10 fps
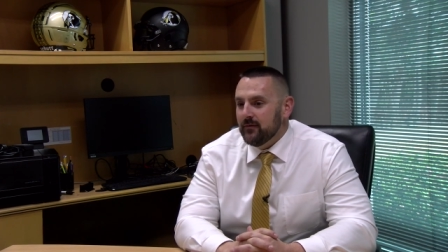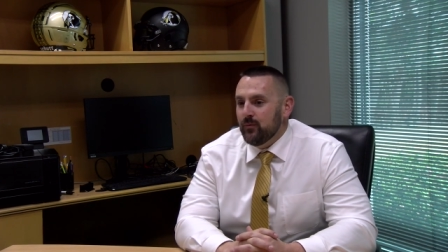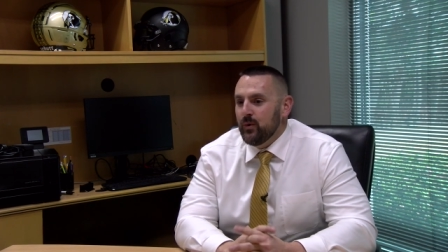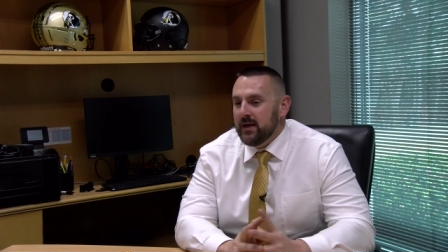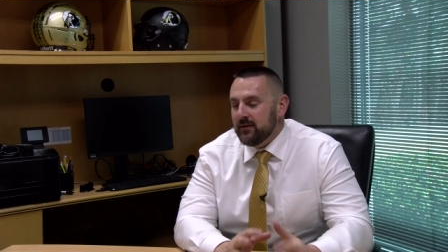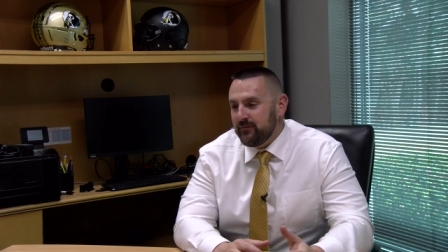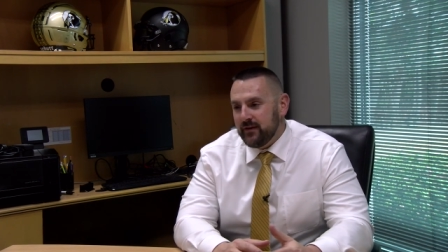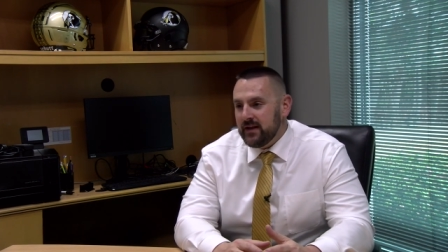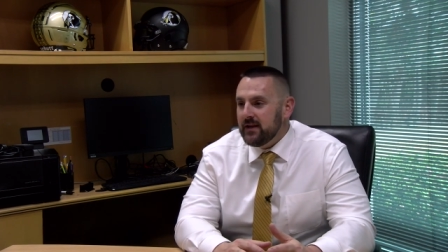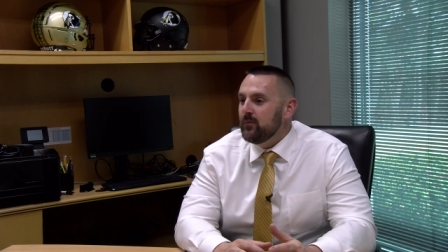we could
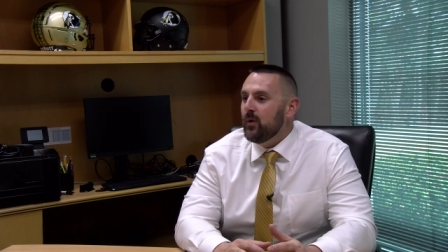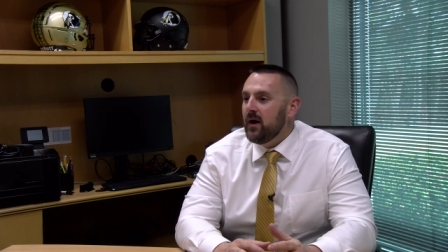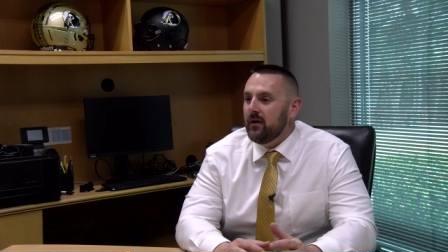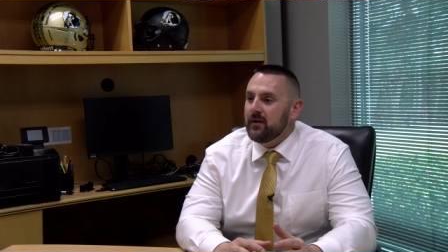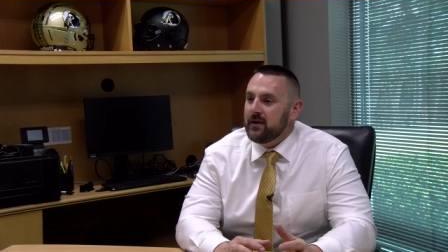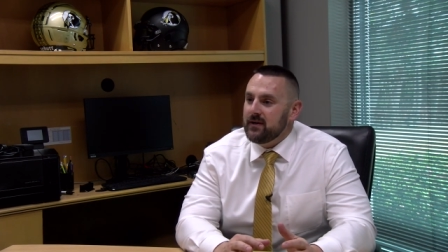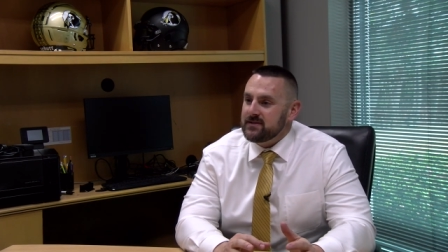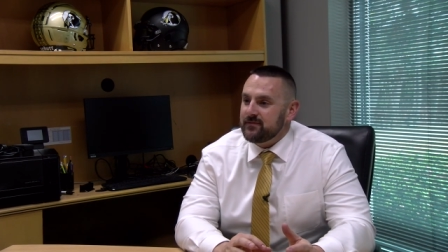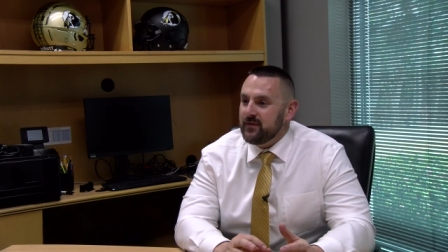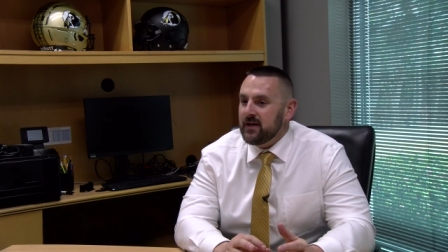fit in well here
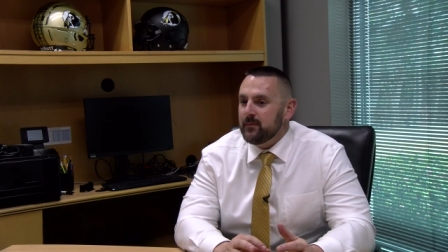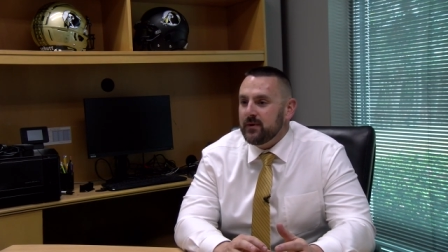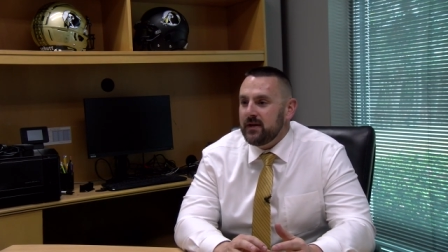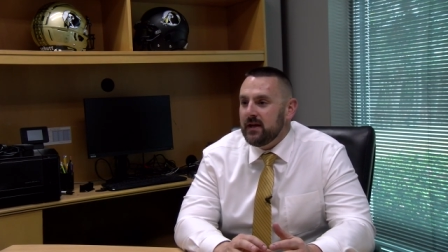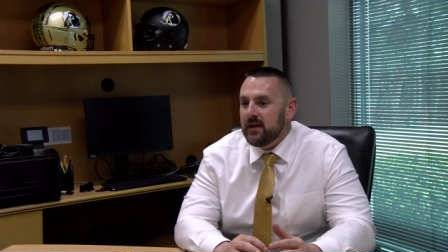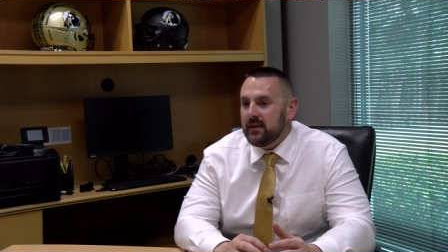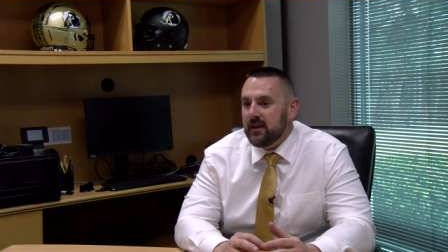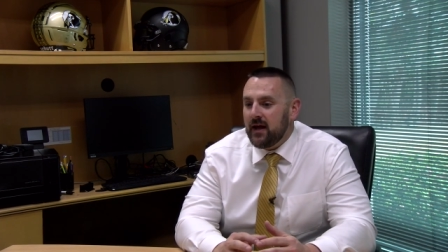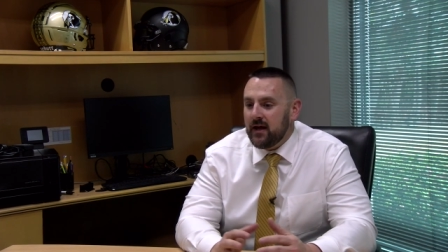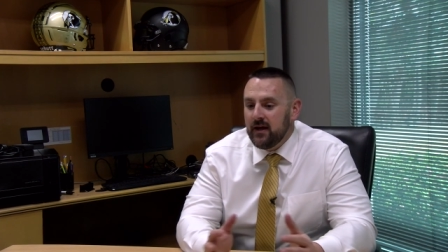as a family, and
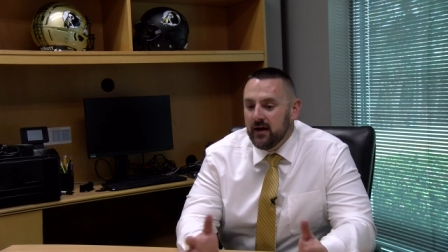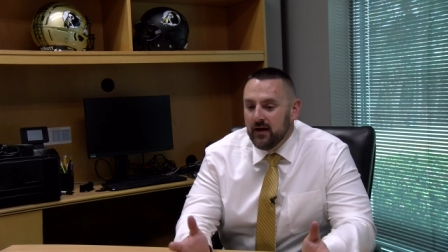that